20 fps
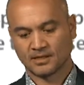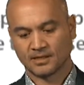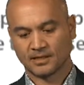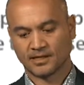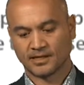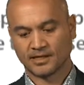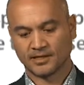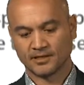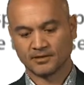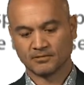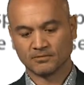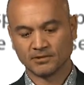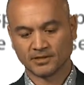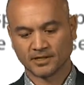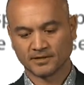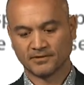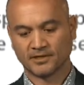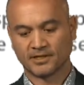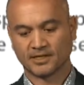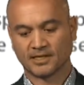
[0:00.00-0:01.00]
and it will
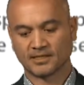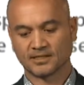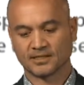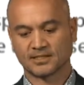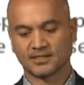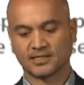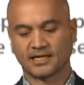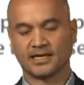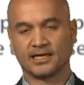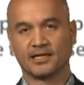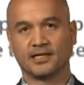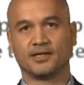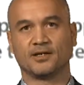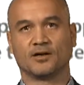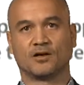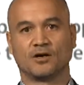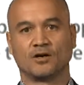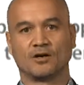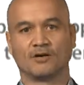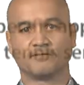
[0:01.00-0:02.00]
give you an understanding
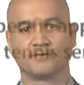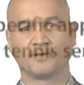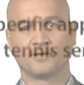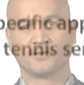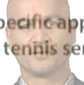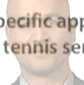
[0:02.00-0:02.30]
of